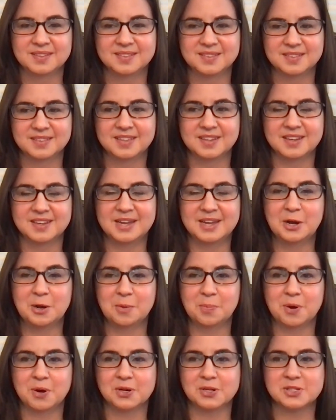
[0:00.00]
the
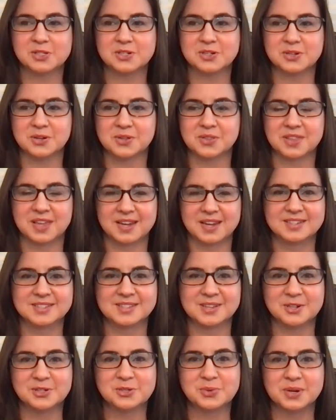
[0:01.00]
interpersonal things
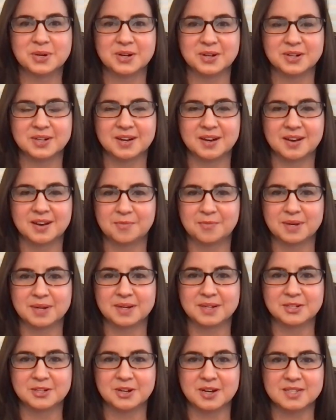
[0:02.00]
on Twitter have been
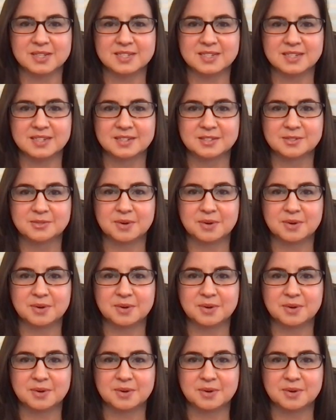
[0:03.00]
interesting as